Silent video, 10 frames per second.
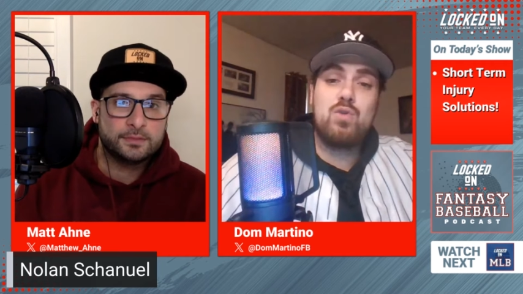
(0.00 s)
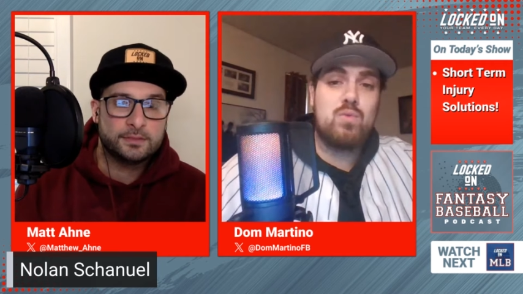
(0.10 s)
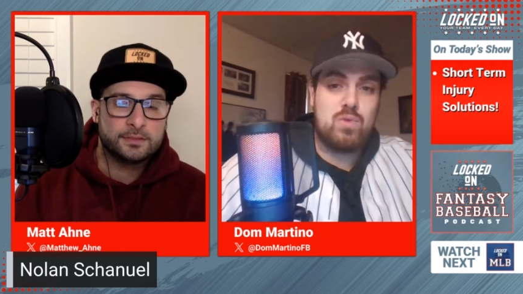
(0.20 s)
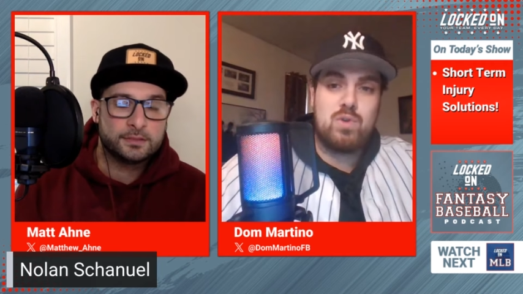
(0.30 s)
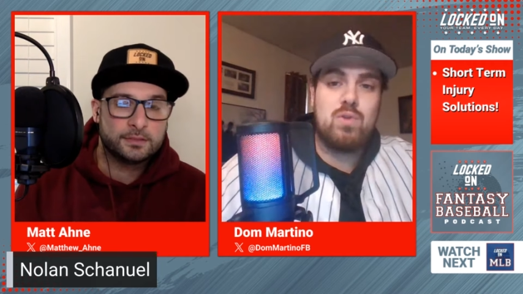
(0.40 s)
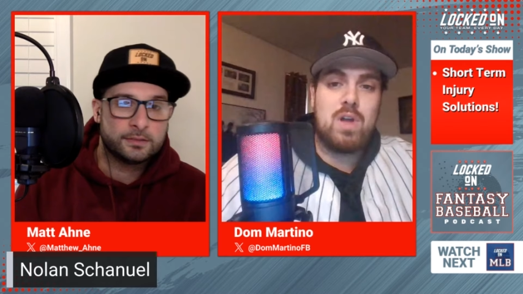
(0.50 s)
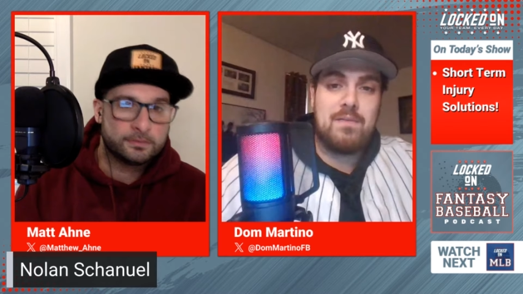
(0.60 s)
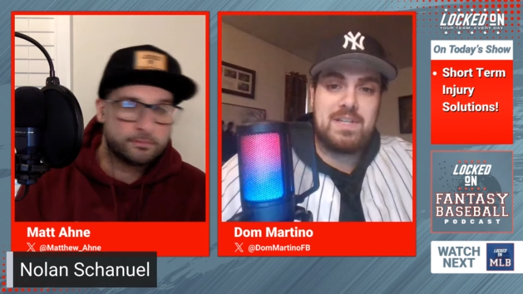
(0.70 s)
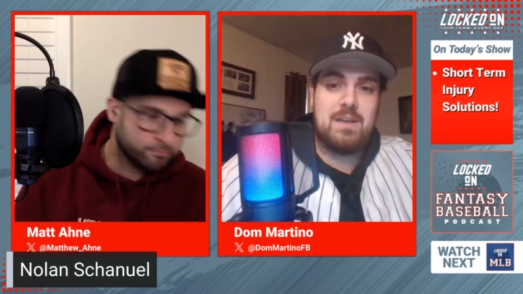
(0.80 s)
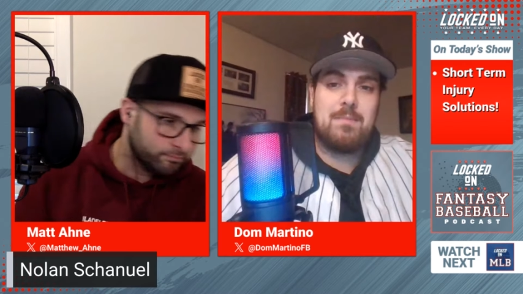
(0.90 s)
Speaker 1: you you
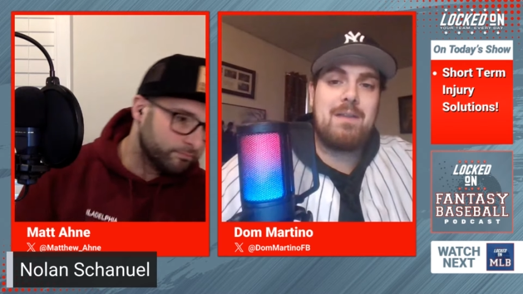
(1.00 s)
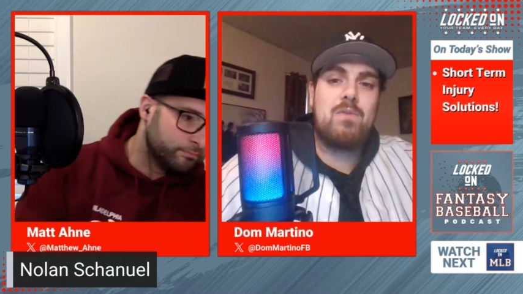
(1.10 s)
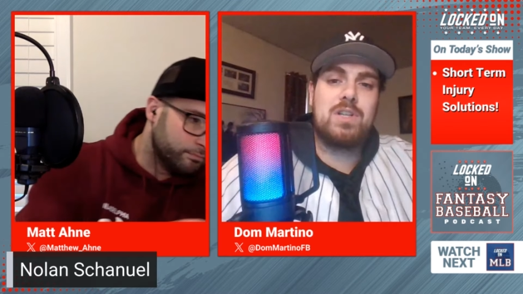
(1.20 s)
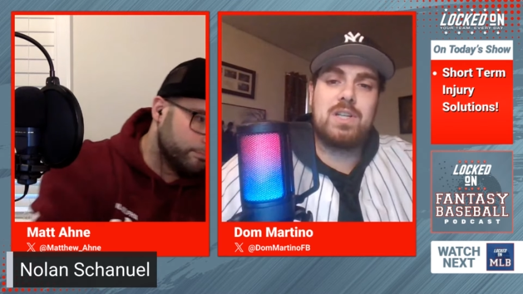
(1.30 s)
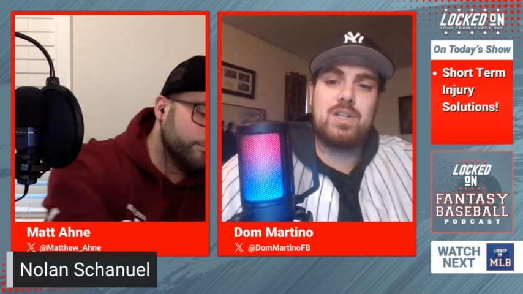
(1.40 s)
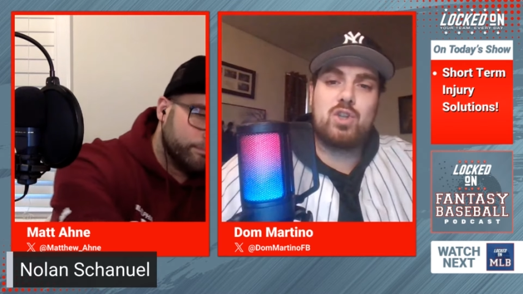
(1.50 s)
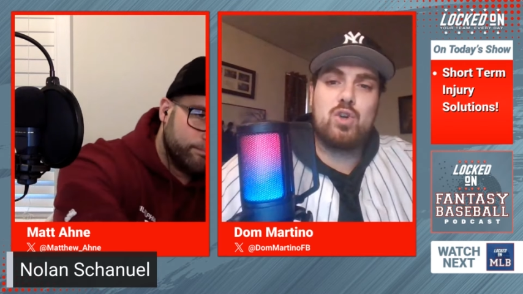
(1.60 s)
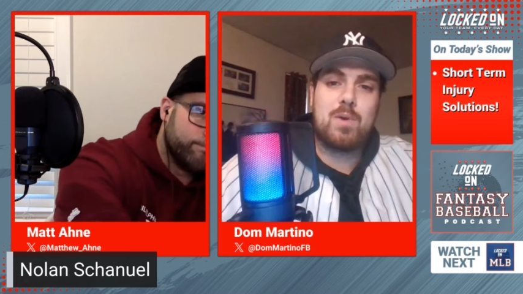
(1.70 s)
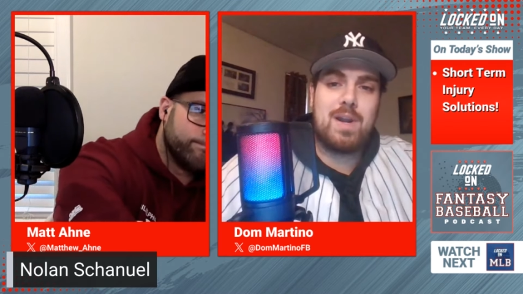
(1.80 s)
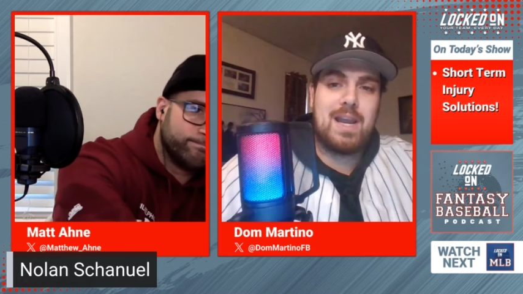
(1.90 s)
loved him. I wasn't
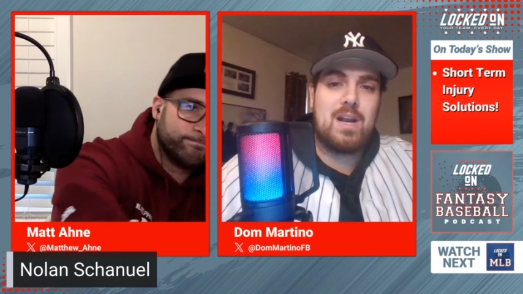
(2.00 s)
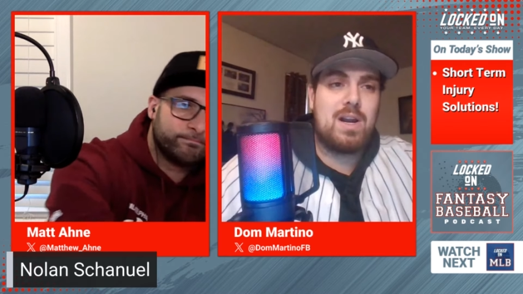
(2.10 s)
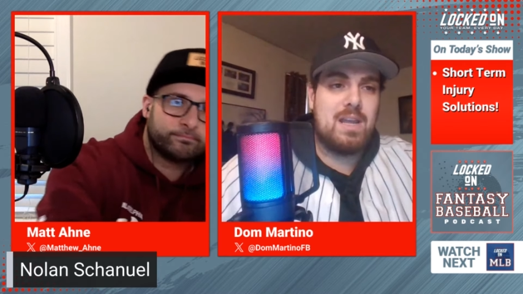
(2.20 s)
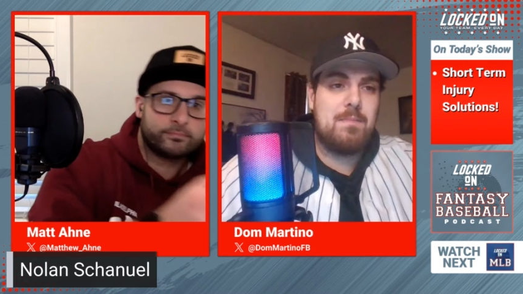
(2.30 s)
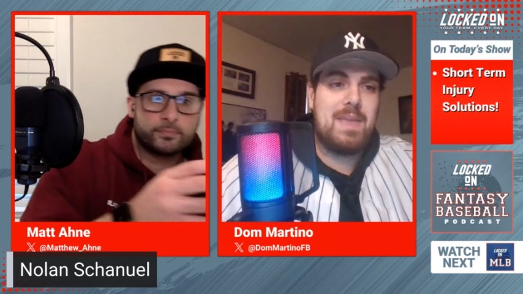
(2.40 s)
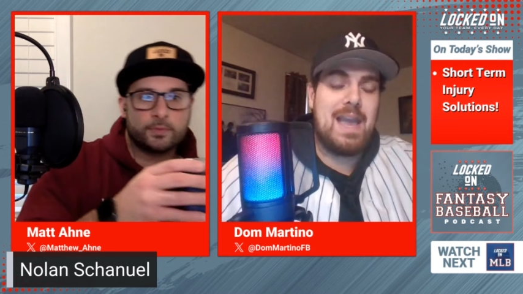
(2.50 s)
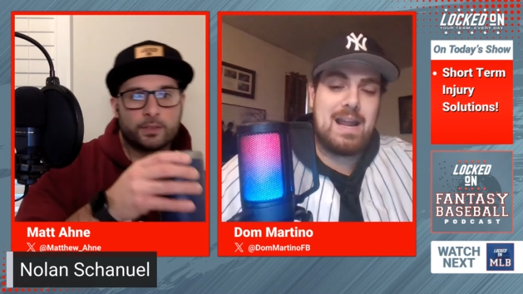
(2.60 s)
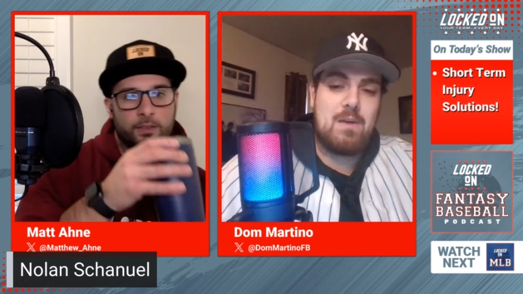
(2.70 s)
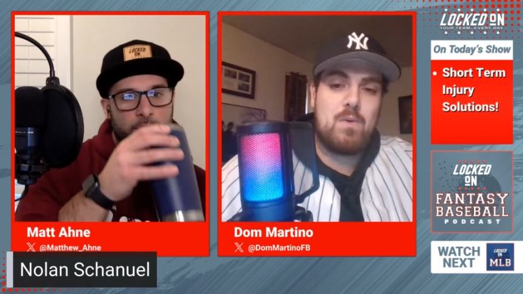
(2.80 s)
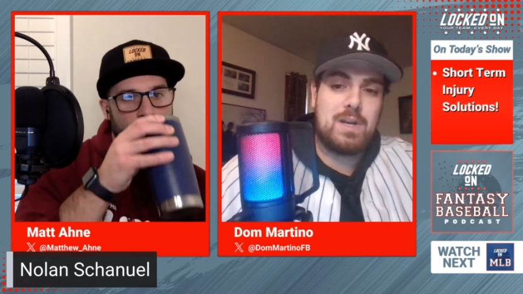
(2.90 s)
super in on him
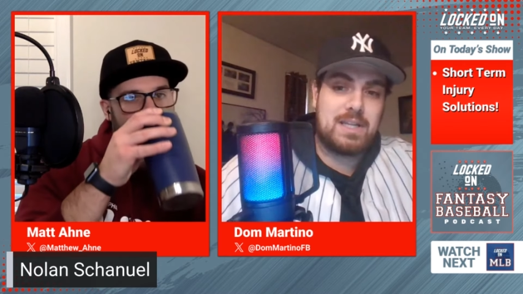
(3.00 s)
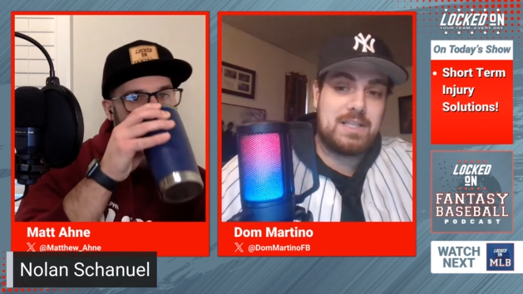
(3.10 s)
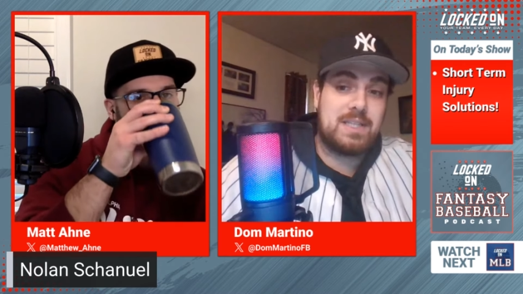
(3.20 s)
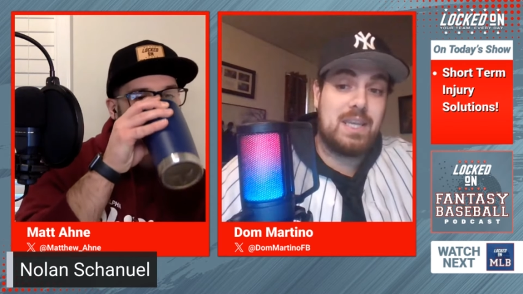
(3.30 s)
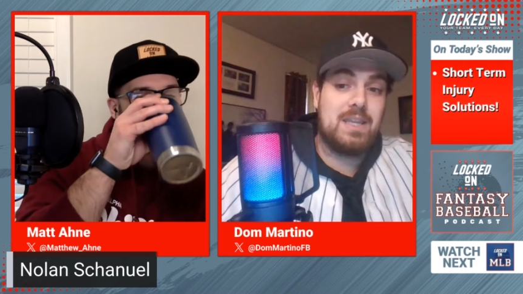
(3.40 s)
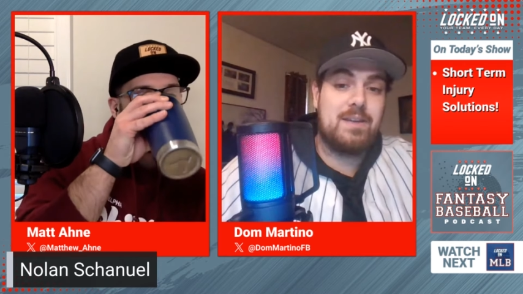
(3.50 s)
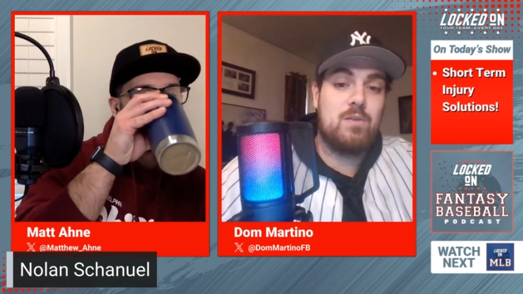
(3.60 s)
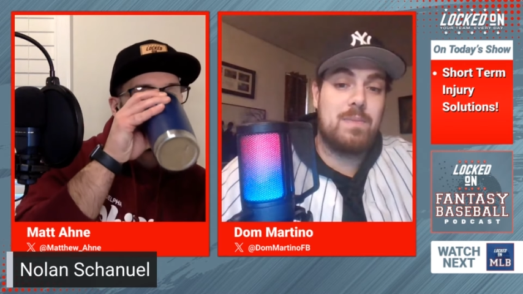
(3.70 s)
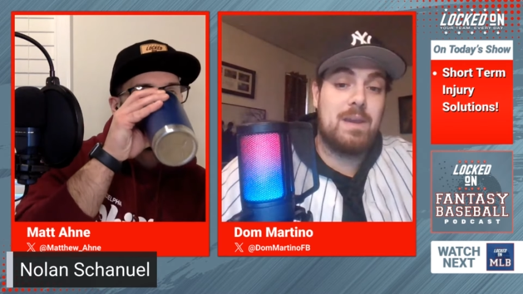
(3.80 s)
yet. I wanted to see a little